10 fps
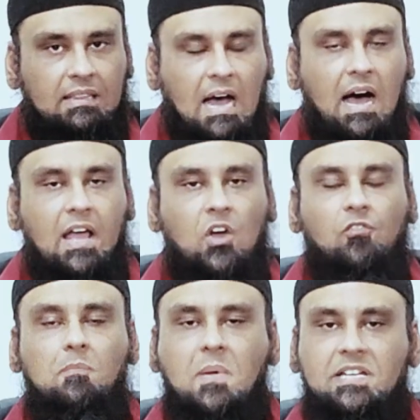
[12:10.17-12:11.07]
the eye
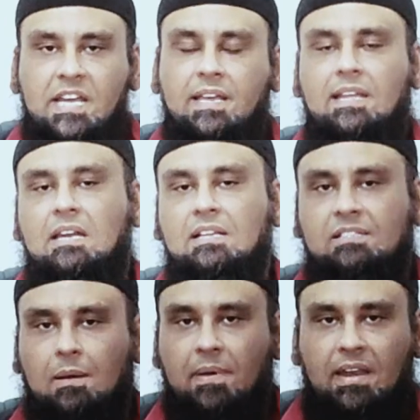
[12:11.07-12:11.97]
of
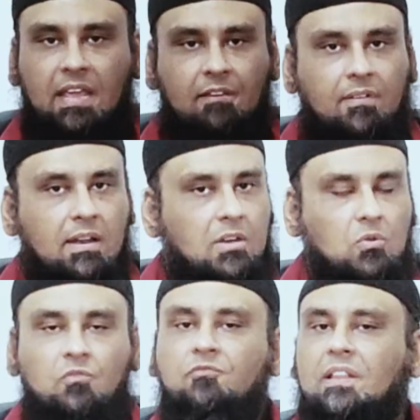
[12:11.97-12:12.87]
materialism, and he will
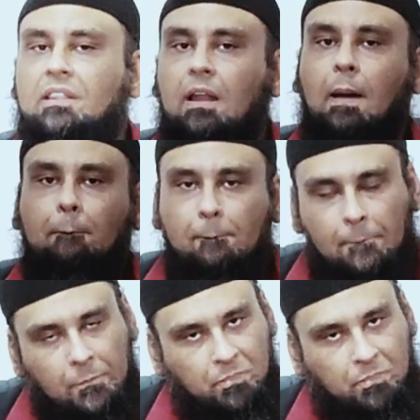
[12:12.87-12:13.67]
do fitna.